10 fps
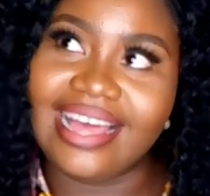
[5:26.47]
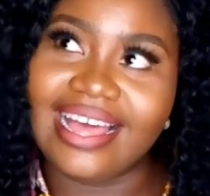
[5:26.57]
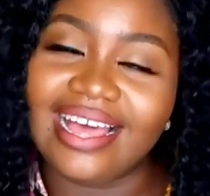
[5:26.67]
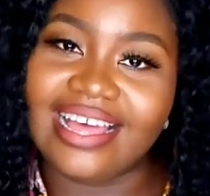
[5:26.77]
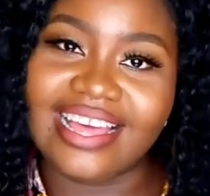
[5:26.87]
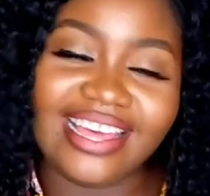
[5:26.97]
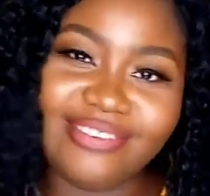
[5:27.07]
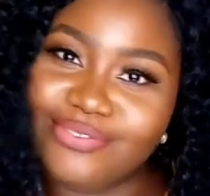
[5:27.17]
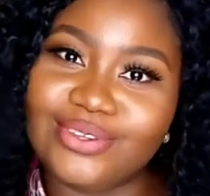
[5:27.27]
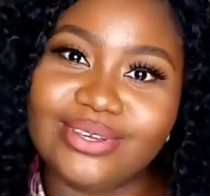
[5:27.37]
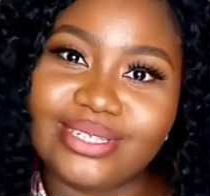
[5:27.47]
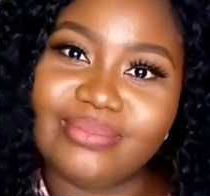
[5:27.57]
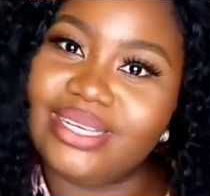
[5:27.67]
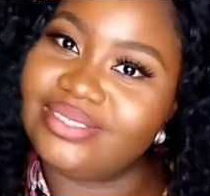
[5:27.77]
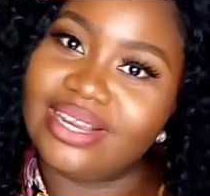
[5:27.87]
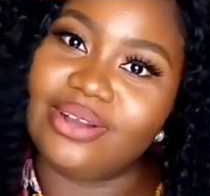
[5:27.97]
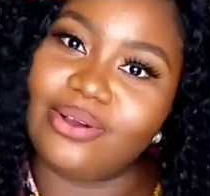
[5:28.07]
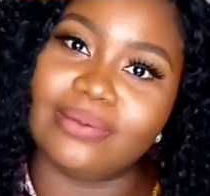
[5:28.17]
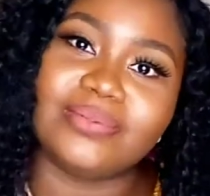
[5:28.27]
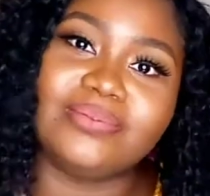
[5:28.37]
if you use menstrual cups,
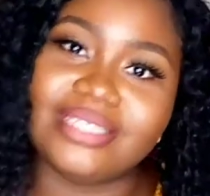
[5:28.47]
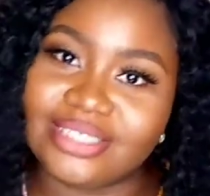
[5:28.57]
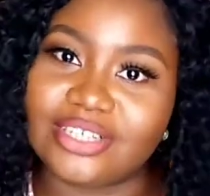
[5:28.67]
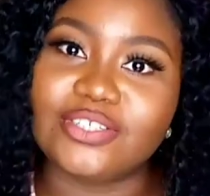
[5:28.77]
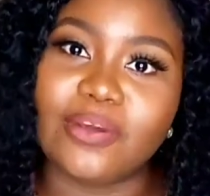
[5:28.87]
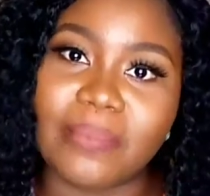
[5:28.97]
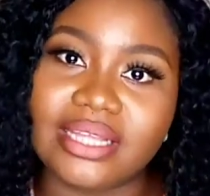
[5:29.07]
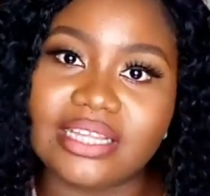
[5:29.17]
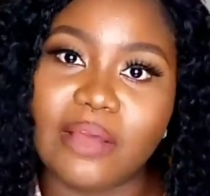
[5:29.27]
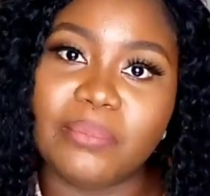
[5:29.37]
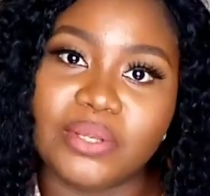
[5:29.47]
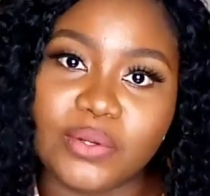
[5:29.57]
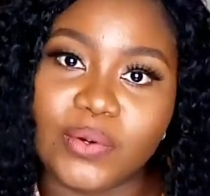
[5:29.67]
please just comment down below